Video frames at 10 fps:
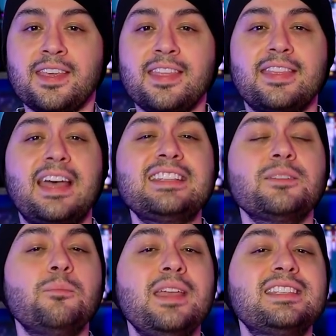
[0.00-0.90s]
That
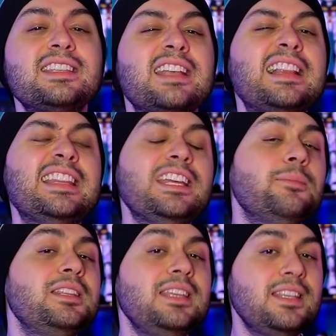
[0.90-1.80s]
makes it a little
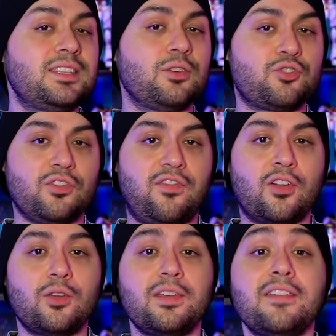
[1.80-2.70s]
bit easier to
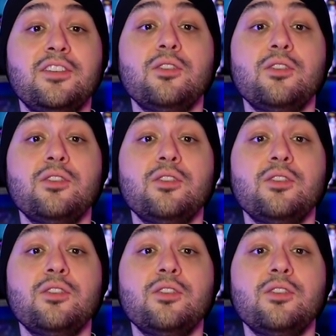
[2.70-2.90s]
follow if